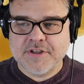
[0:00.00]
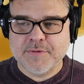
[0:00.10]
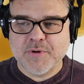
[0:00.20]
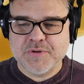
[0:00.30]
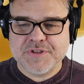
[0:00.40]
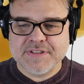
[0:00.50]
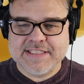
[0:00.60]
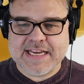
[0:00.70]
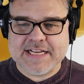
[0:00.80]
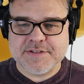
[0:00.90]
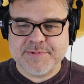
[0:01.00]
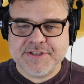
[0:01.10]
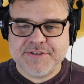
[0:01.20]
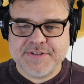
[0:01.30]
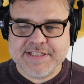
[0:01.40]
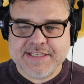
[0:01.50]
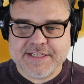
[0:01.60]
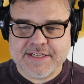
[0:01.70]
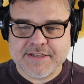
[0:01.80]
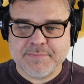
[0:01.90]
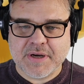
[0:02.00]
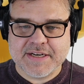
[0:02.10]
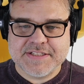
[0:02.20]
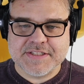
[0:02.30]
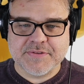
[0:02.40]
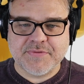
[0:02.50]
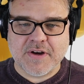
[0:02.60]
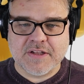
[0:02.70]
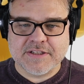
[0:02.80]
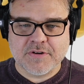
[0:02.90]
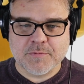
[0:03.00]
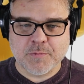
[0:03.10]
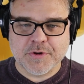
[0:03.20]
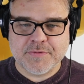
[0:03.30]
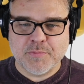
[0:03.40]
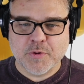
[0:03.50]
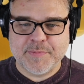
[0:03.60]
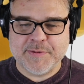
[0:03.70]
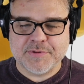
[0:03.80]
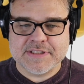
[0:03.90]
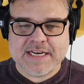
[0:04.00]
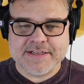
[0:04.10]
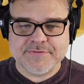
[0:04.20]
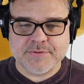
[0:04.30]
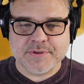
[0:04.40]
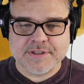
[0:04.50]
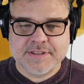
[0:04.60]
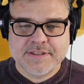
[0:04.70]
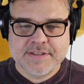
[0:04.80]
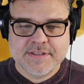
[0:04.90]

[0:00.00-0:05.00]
An emotional attachment to the bodies of the fallen aren't worth more people dying for.